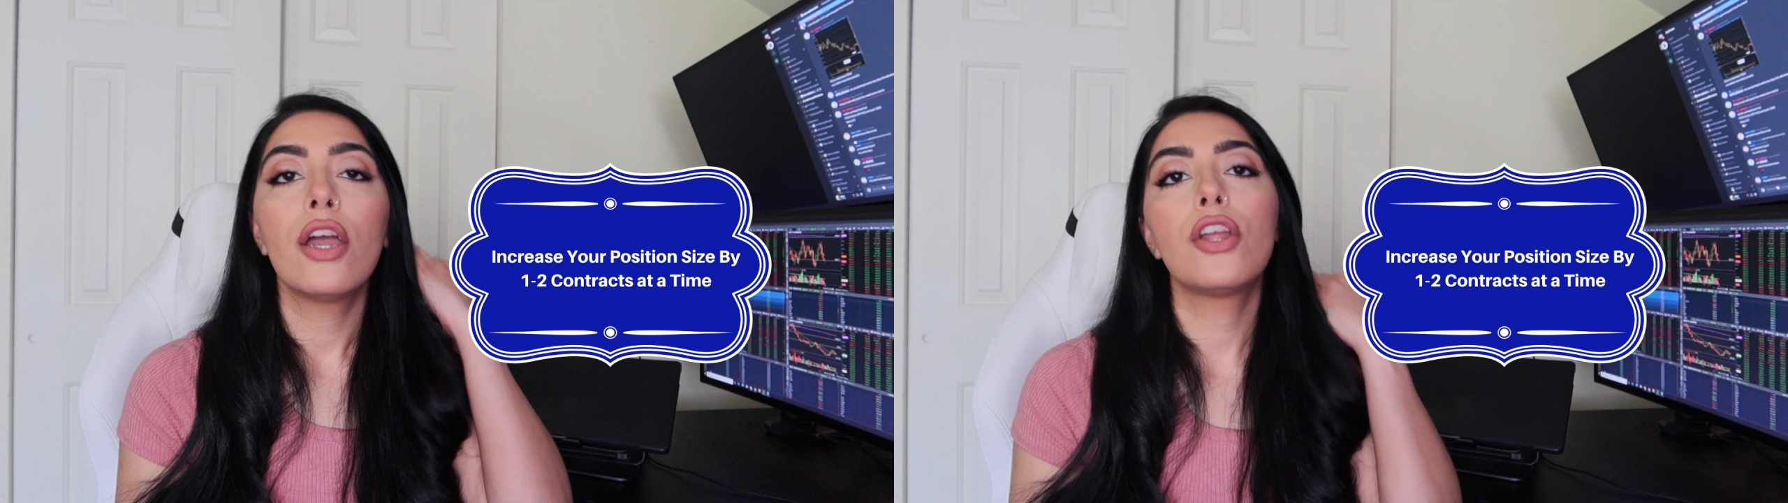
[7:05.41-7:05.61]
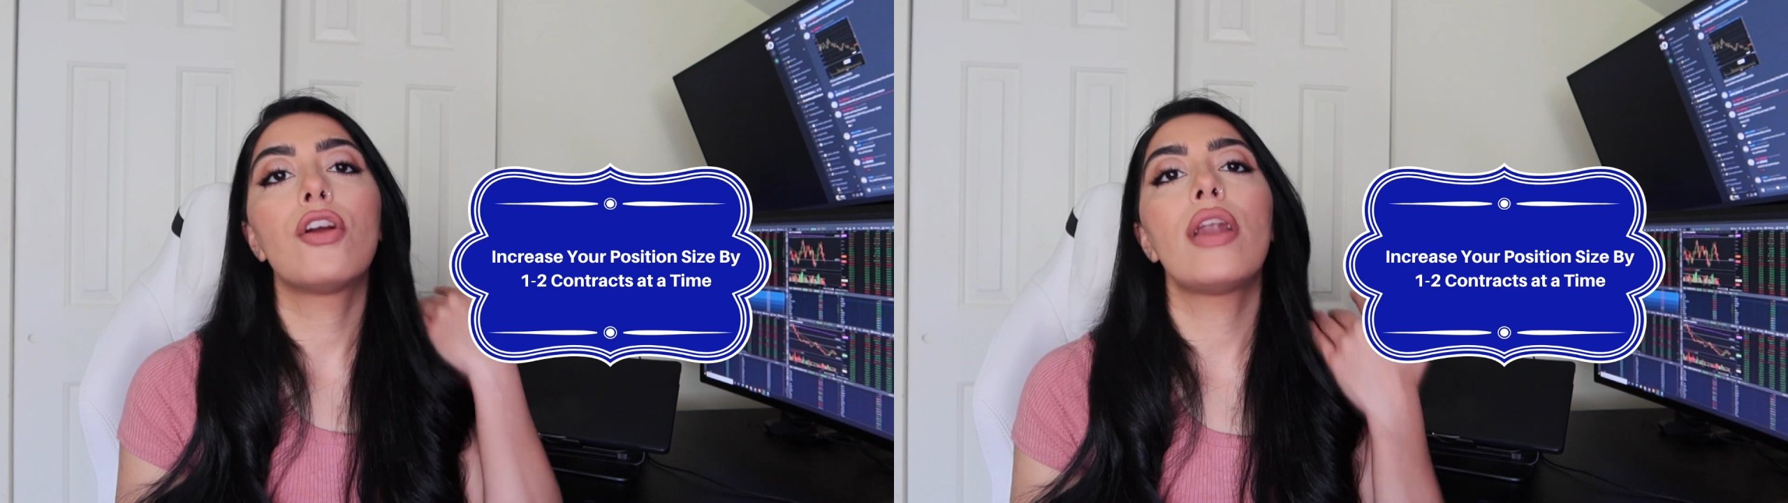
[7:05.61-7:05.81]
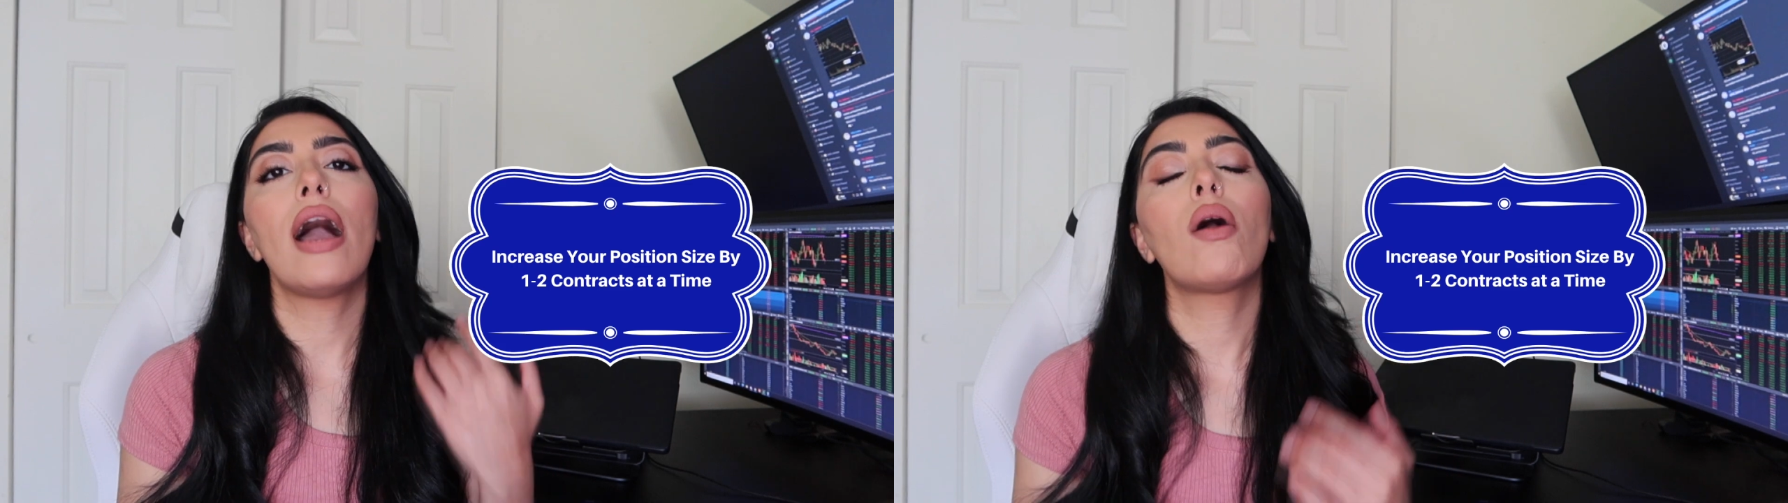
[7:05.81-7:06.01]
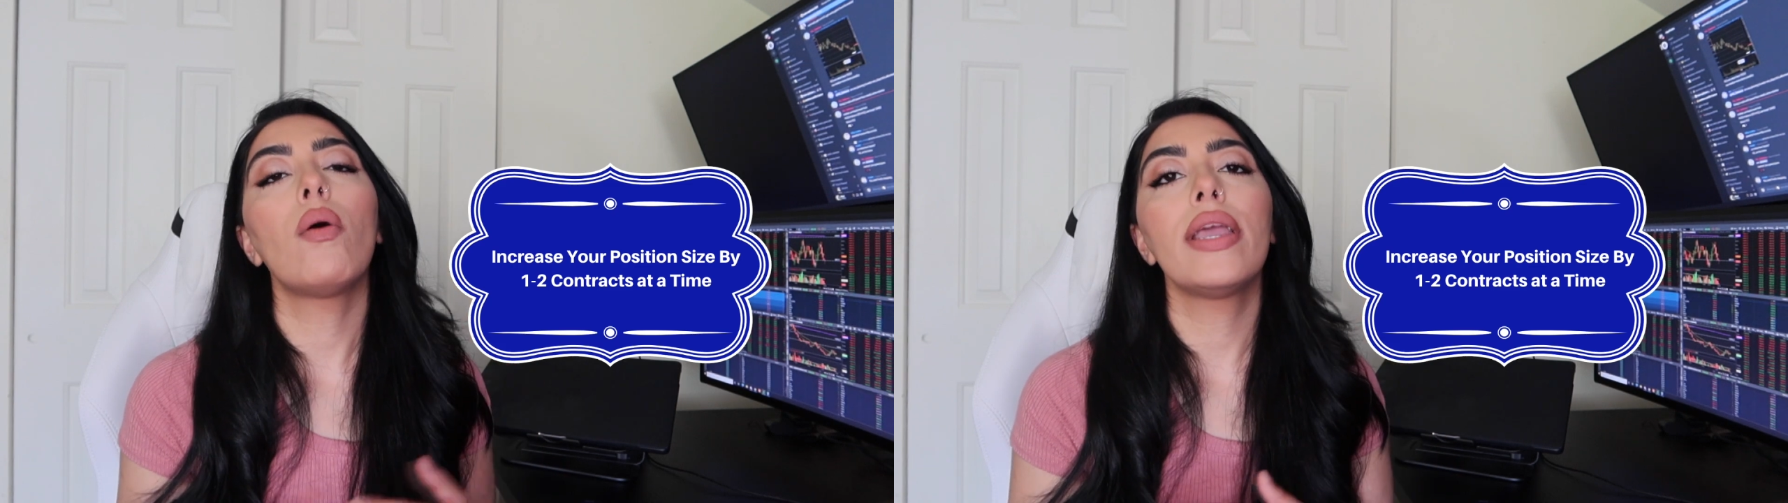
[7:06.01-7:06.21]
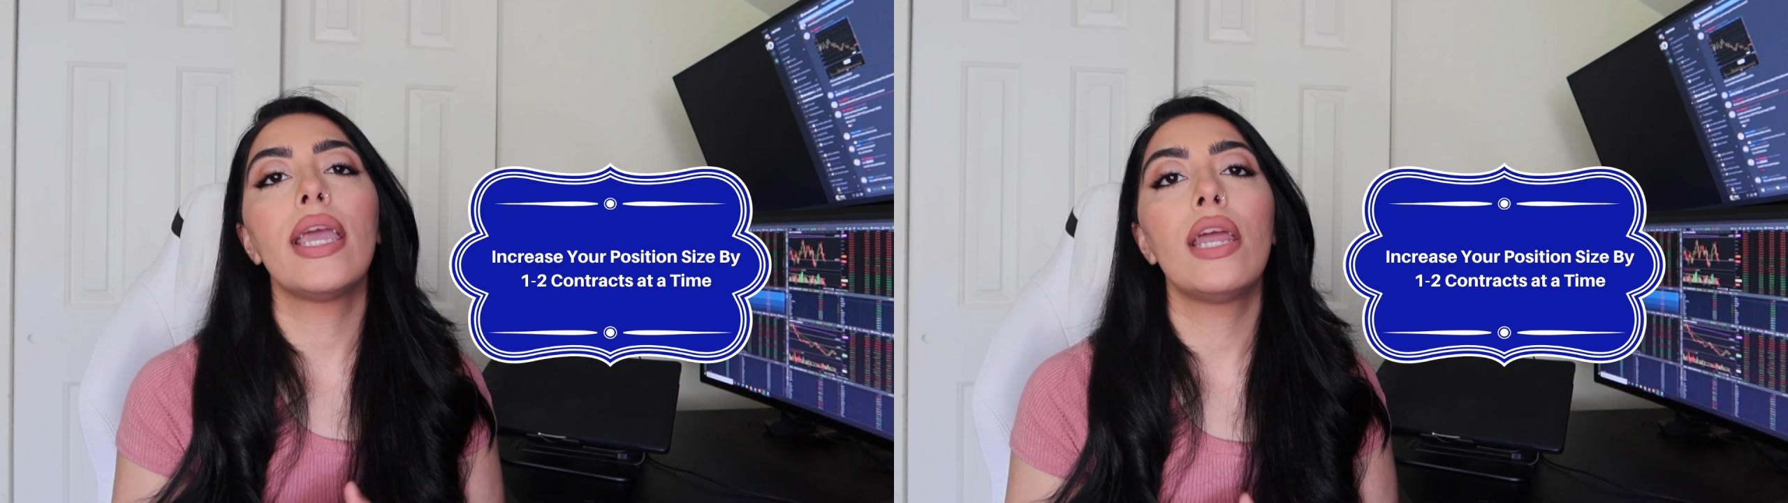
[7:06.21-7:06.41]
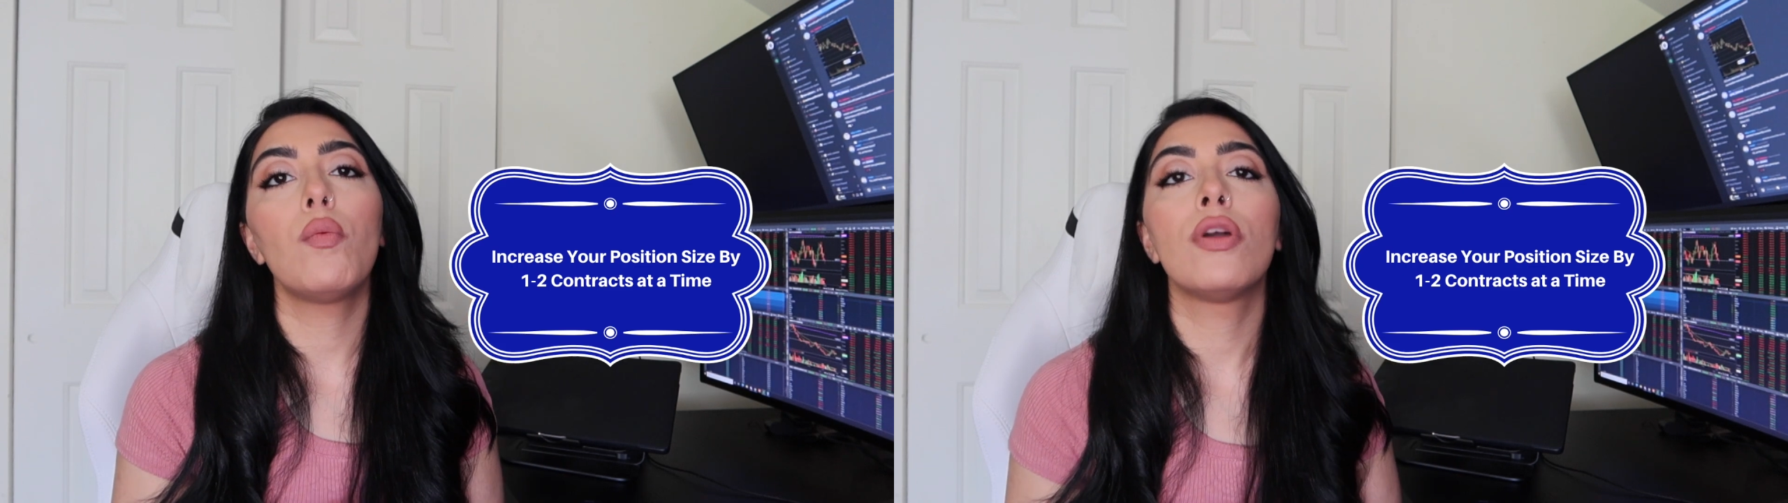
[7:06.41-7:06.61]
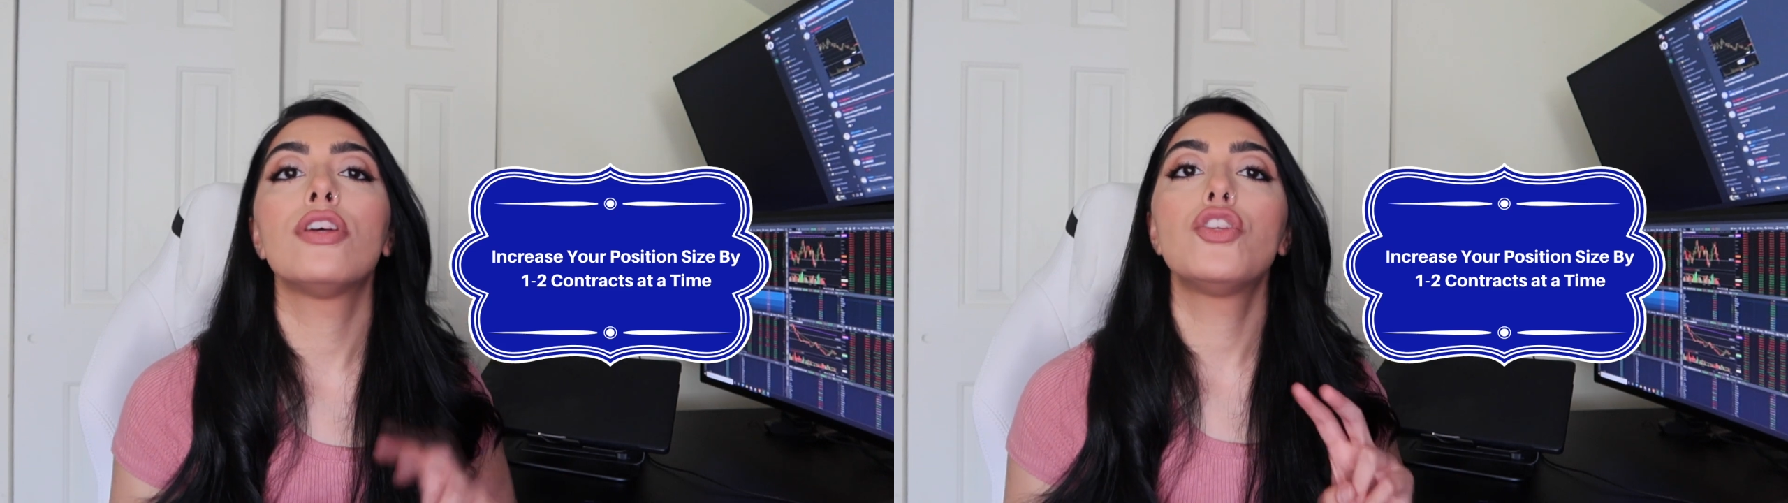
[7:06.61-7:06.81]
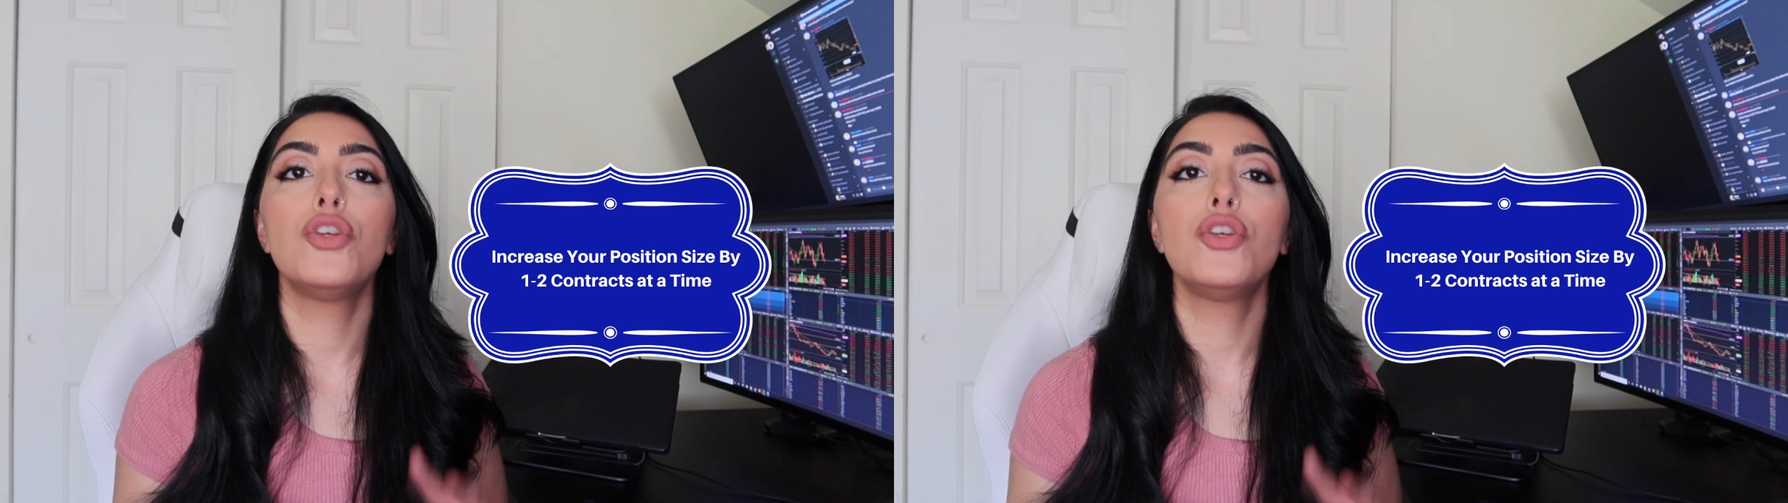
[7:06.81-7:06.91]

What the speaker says: you're now going in with